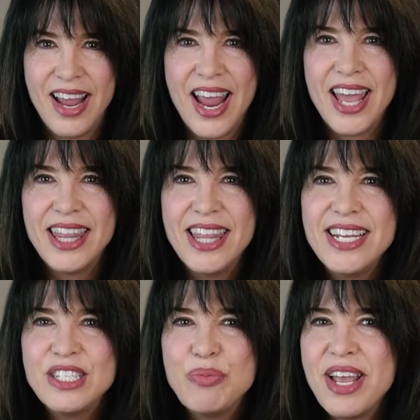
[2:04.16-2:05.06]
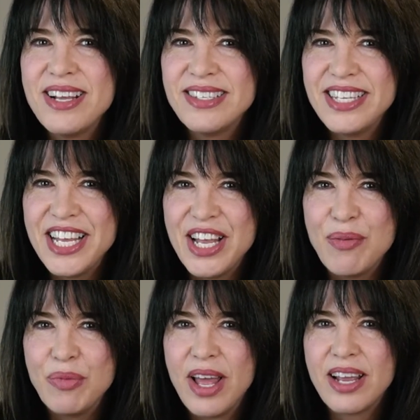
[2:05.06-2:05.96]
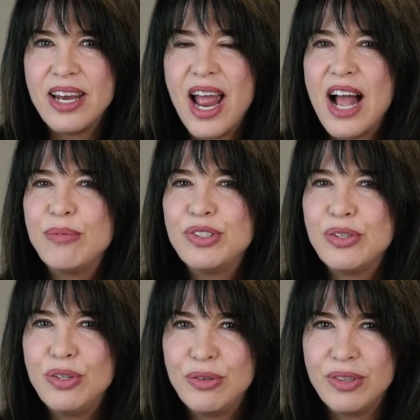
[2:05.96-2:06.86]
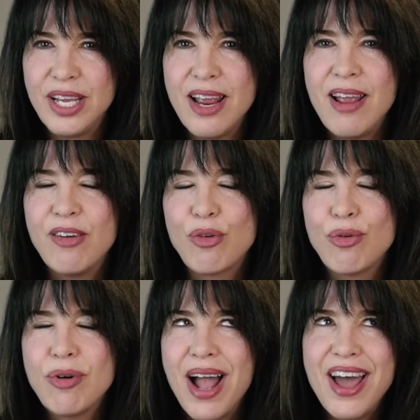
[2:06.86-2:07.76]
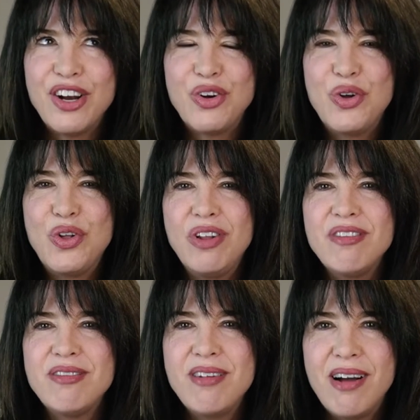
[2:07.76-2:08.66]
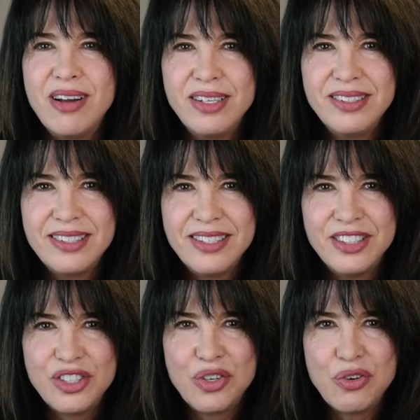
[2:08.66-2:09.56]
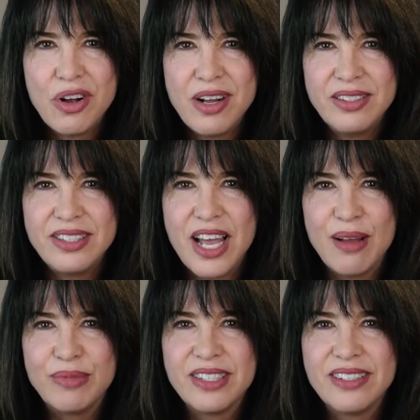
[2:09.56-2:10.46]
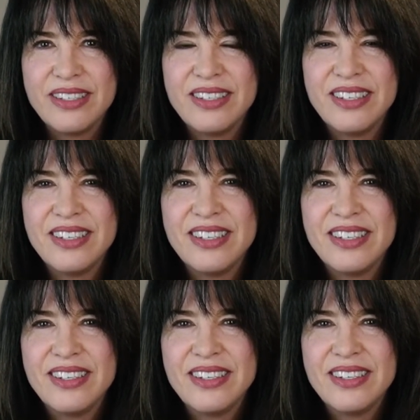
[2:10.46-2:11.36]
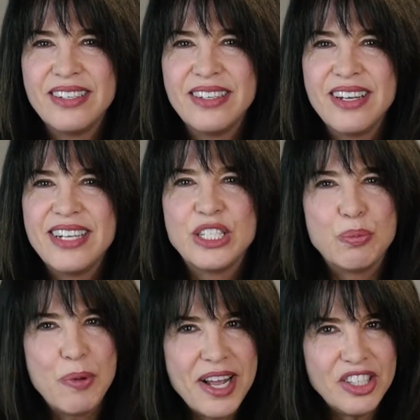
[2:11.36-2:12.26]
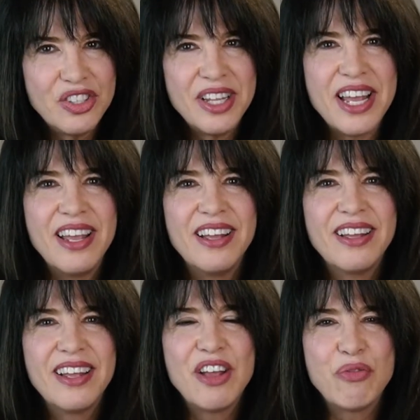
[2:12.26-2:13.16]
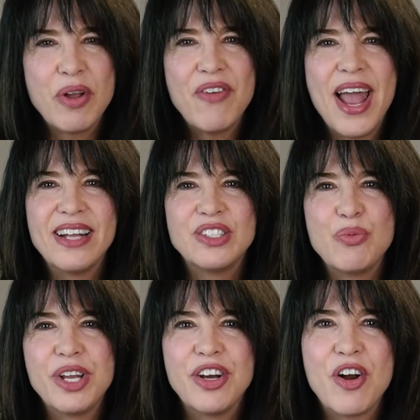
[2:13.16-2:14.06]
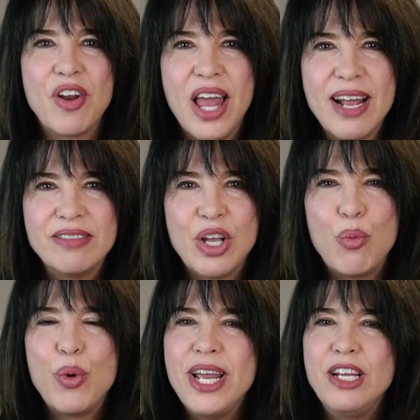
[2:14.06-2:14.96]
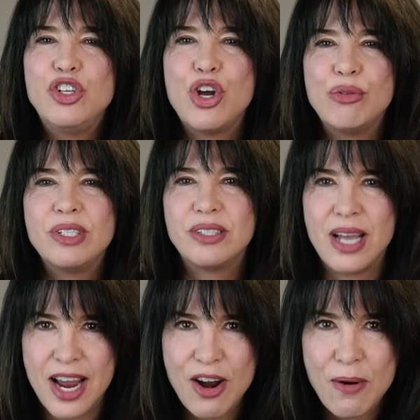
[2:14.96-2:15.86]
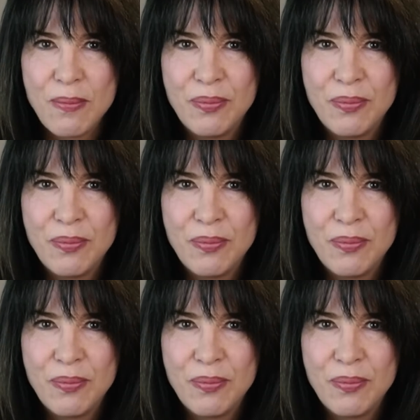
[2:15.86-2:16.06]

And this may seem like an absolutely radical, nonsensical concept, especially if we've had someone in our lives that we don't desire.